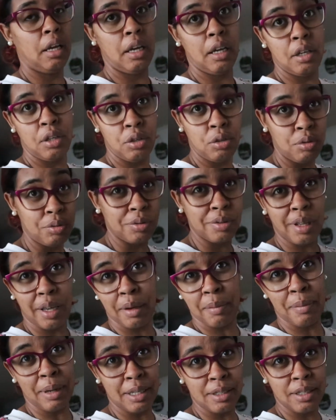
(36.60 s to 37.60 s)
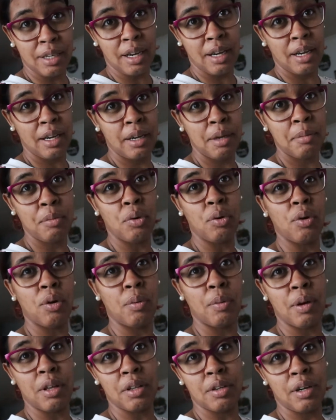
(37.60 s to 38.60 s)
and use like my time
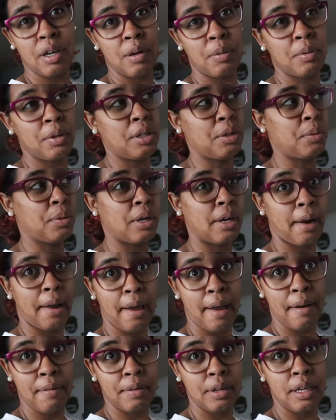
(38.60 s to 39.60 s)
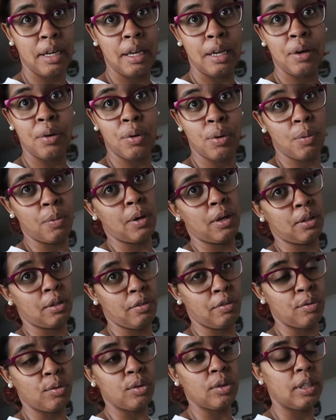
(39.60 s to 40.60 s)
or whether i want to work half a day or work
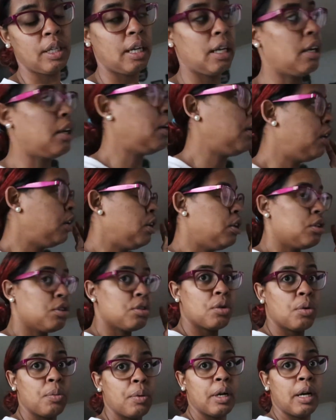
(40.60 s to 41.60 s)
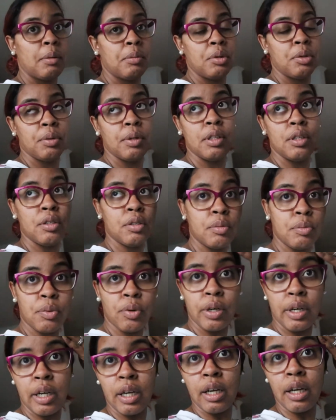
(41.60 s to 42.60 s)
the full day so what i'm doing this
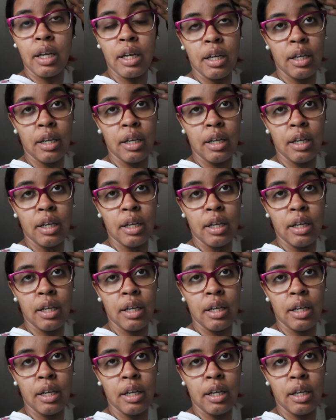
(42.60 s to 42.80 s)
morning